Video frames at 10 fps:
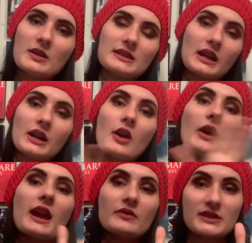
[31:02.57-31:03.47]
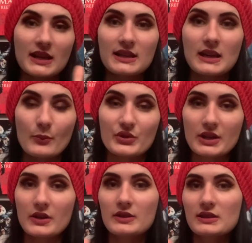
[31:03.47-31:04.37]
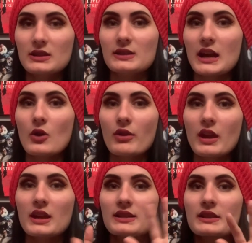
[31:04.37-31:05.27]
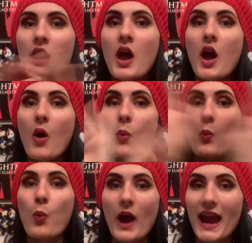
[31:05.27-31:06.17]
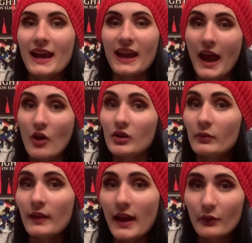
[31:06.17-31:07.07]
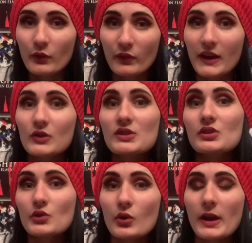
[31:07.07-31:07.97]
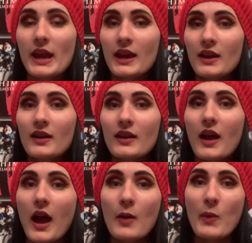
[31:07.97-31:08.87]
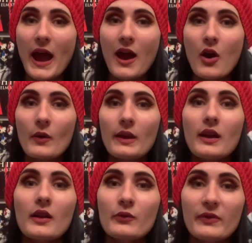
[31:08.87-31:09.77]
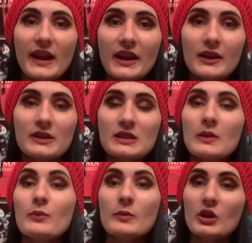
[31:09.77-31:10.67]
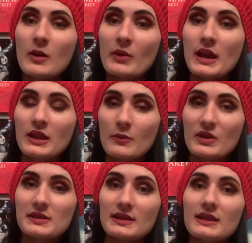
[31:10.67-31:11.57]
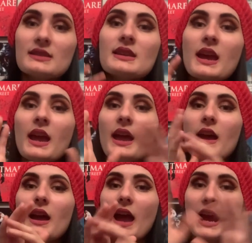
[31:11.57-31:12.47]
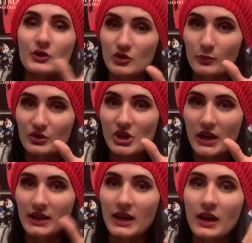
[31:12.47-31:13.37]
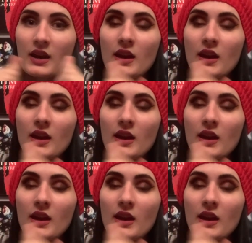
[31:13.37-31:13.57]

like, no, I have 6 episodes to tell this whack out of left field story about affairs, people not minding their business, astral projecting,